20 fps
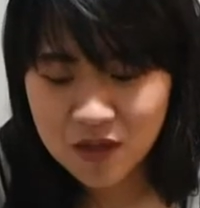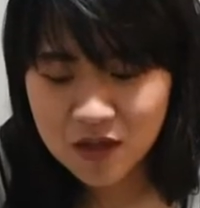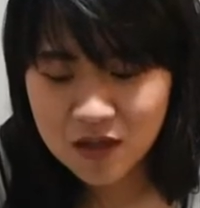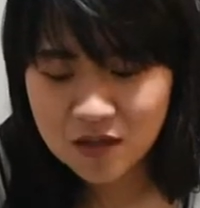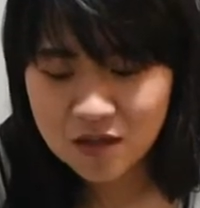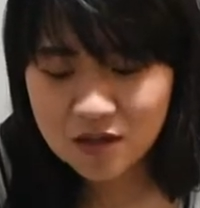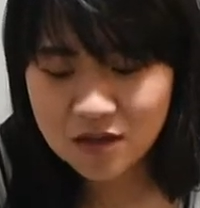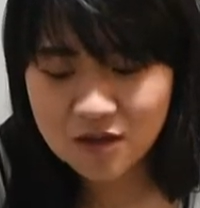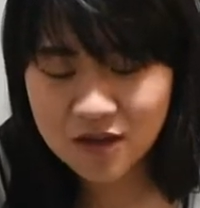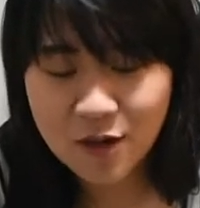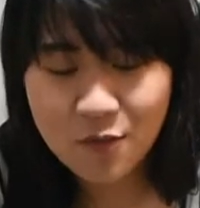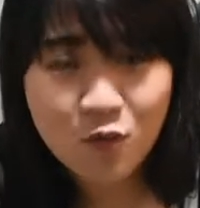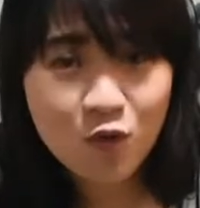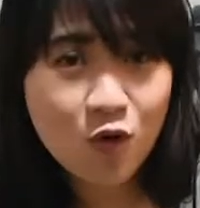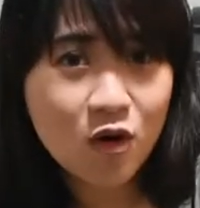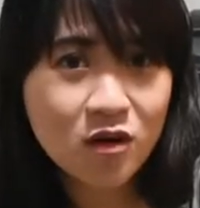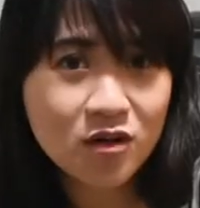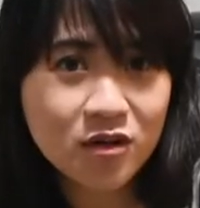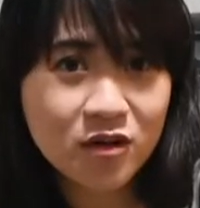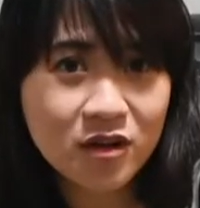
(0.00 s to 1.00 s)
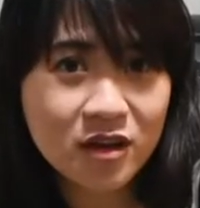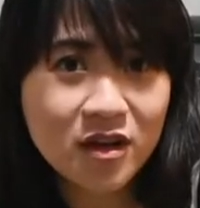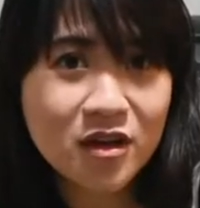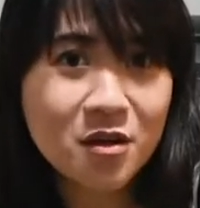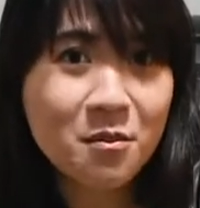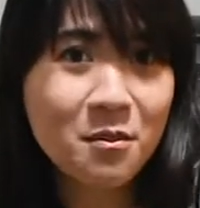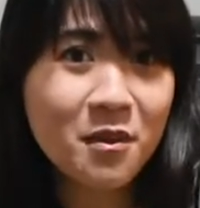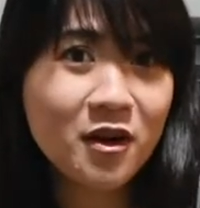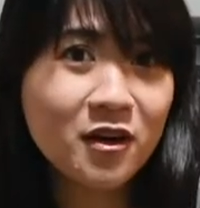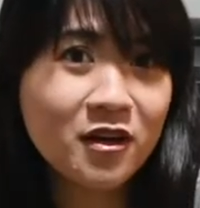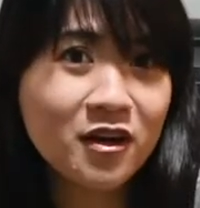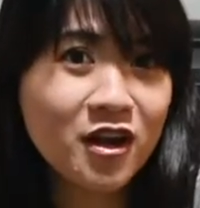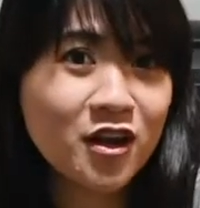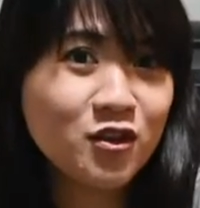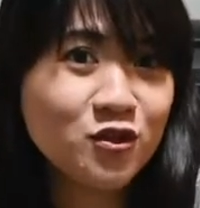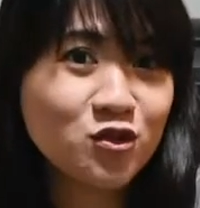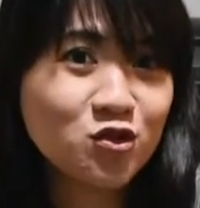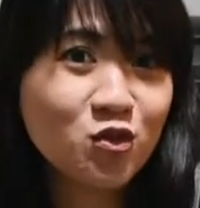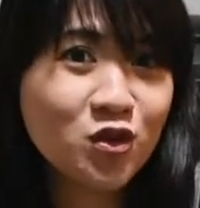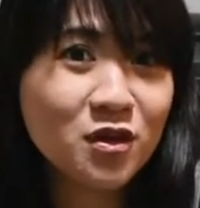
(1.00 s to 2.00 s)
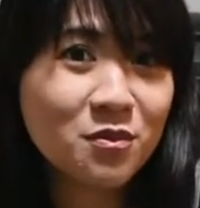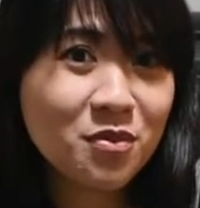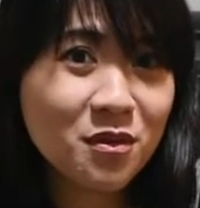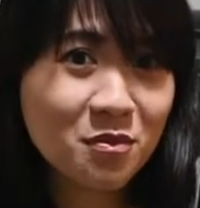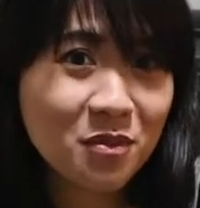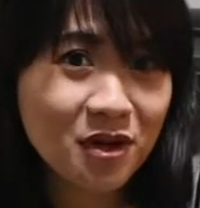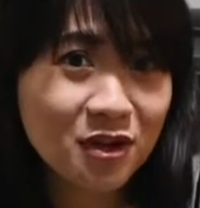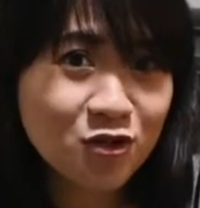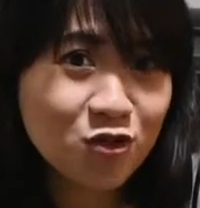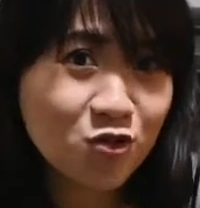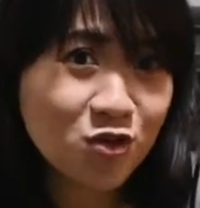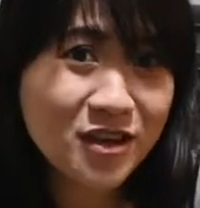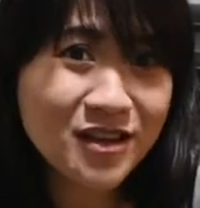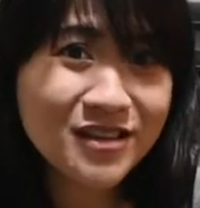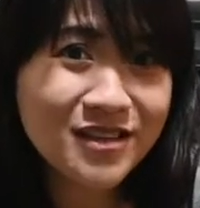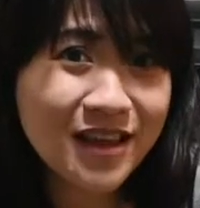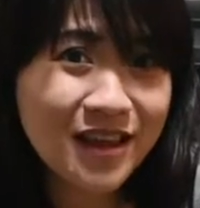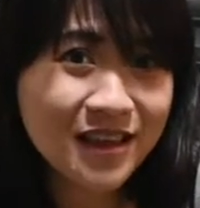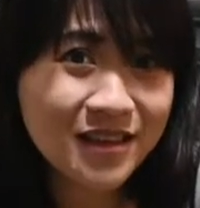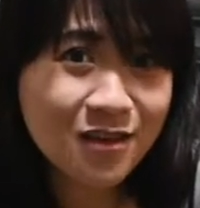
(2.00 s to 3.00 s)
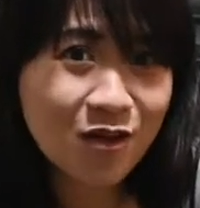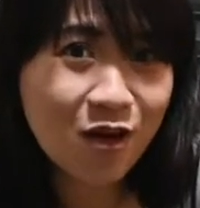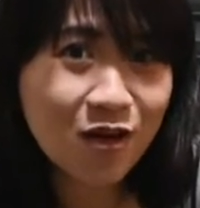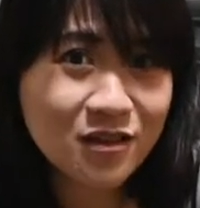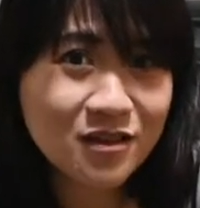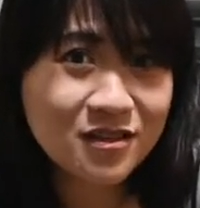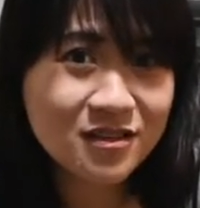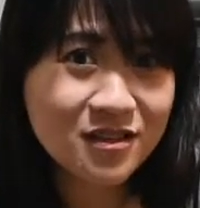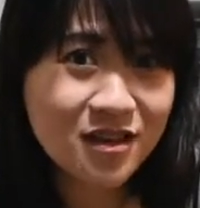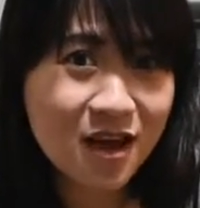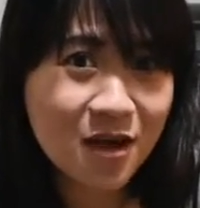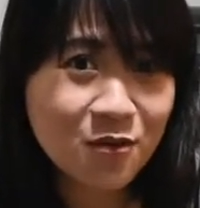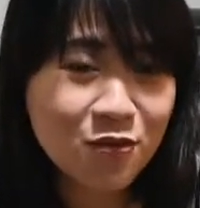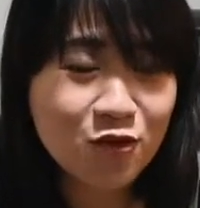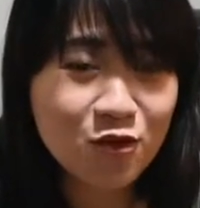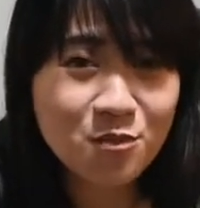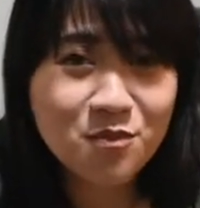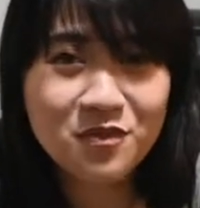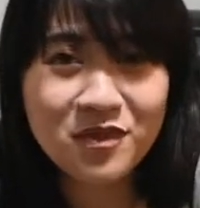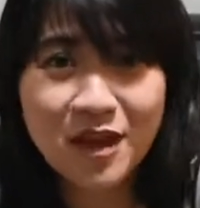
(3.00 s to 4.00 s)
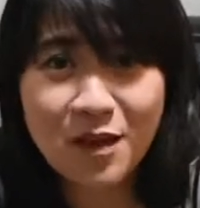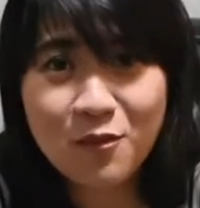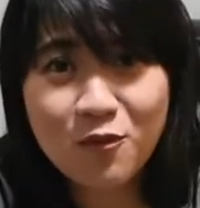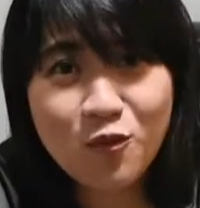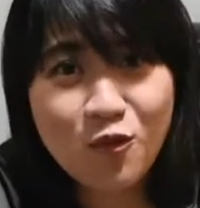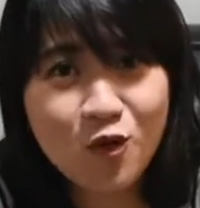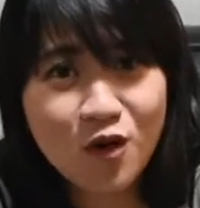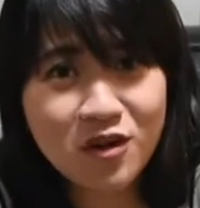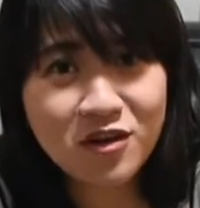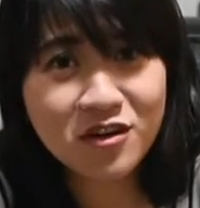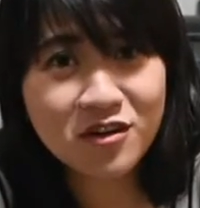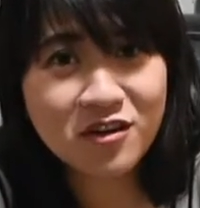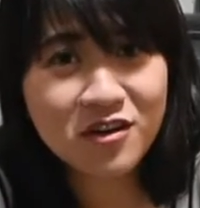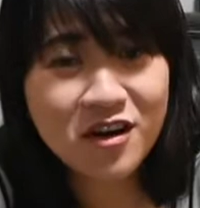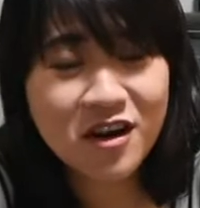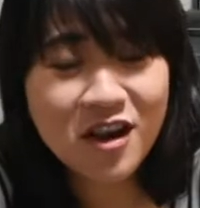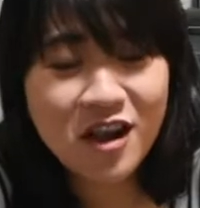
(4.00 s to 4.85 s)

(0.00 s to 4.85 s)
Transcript: The tap water in America, usually people drink that all the time from tap water.